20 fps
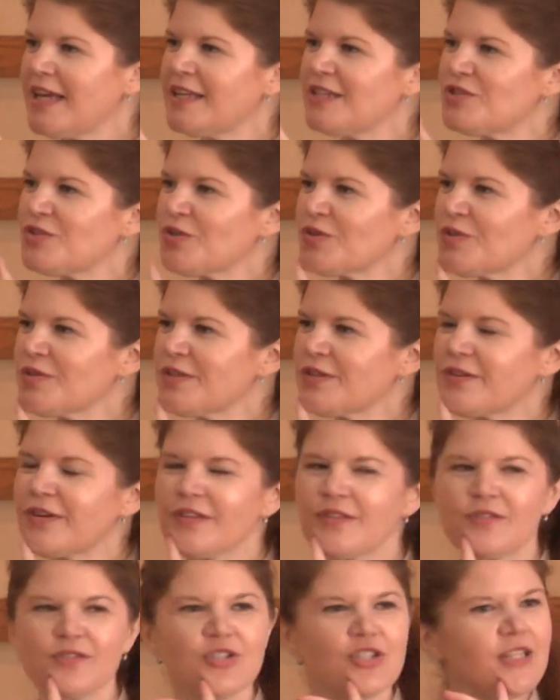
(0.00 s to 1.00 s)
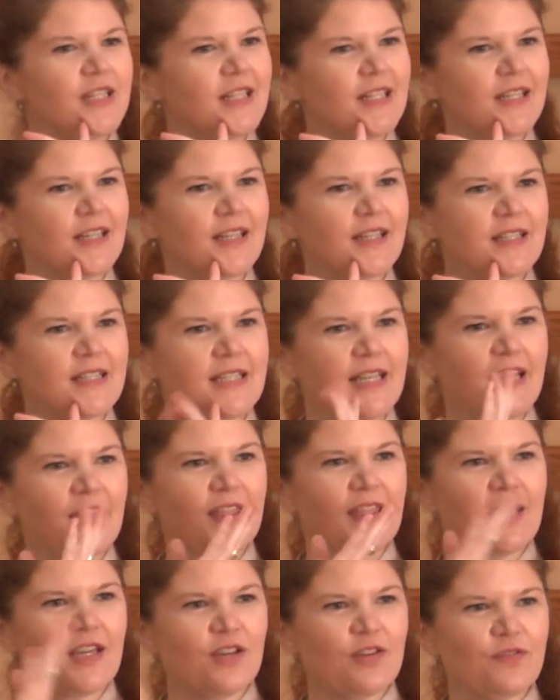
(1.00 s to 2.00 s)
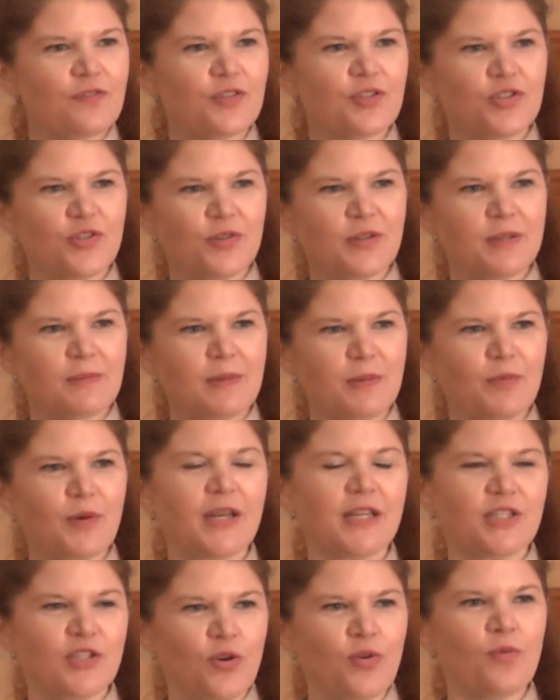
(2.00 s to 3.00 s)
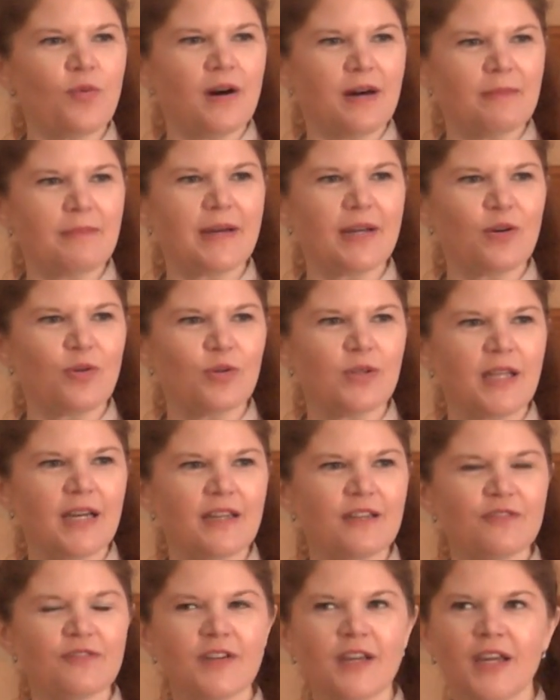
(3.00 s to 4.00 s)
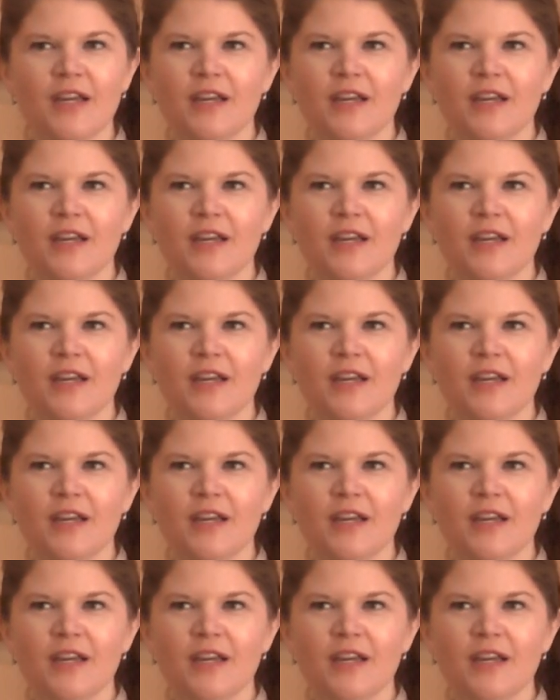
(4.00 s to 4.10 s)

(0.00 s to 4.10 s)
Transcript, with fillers: and turn their other cheek and say, thank you for showing me what I don't want my whole life.